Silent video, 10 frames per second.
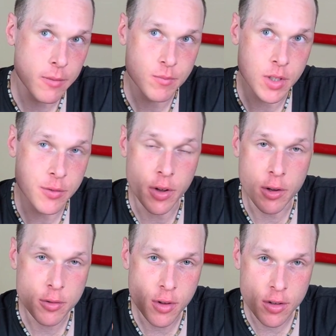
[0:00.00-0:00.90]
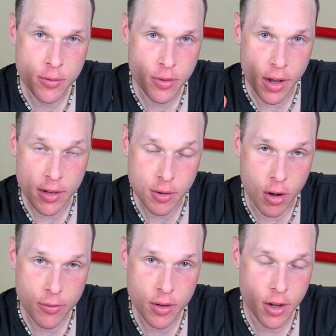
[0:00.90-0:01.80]
these videos not as
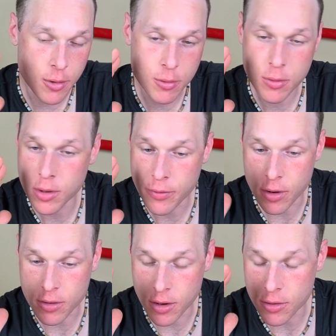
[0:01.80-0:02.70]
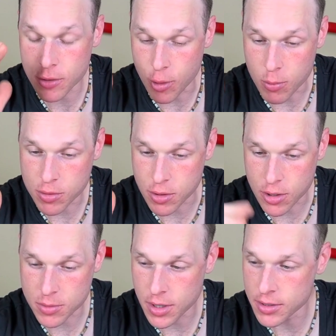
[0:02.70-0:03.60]
often, I don't know if under normal
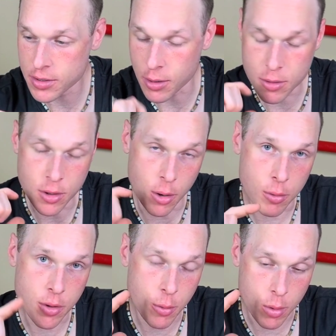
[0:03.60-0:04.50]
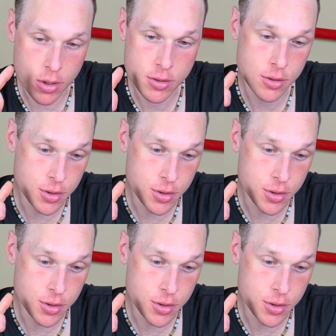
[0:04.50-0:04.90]
circumstances I would go to the works